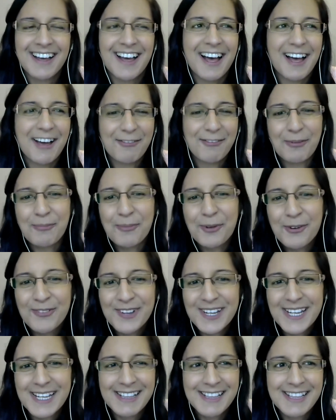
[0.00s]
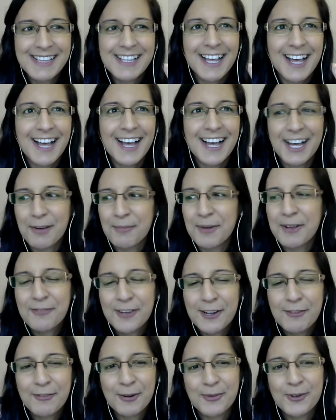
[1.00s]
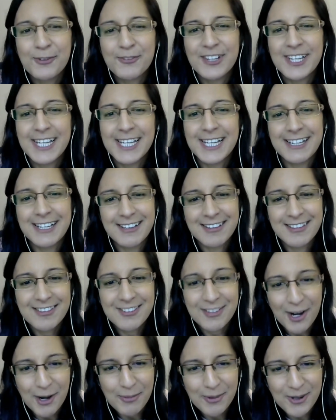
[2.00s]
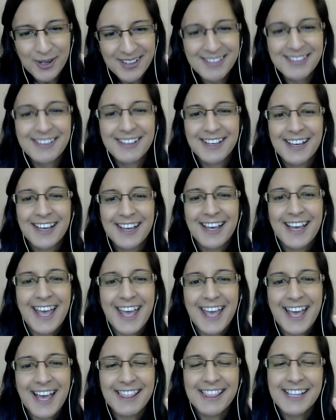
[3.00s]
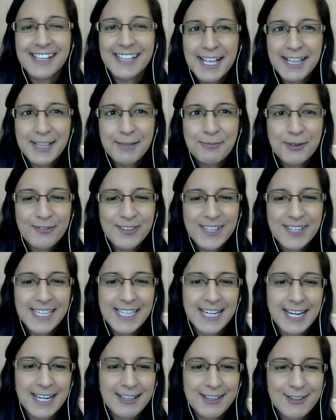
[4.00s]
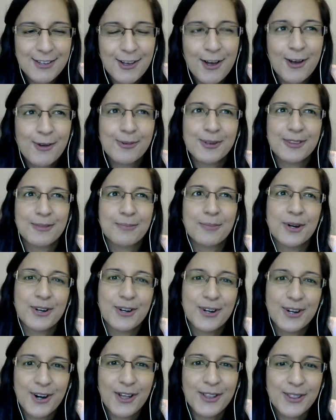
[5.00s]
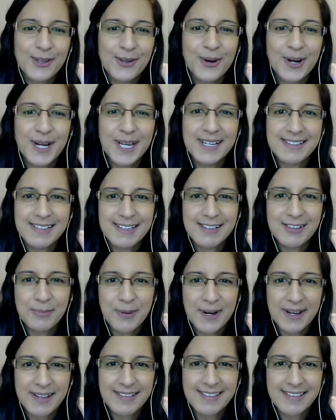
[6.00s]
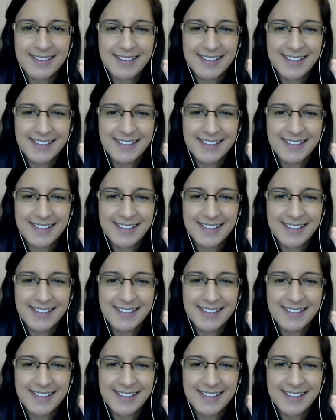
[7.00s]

Uh, for movies, uh, my favorite movie is Star Wars. And the last movie that I saw was Murder on the Orient Express.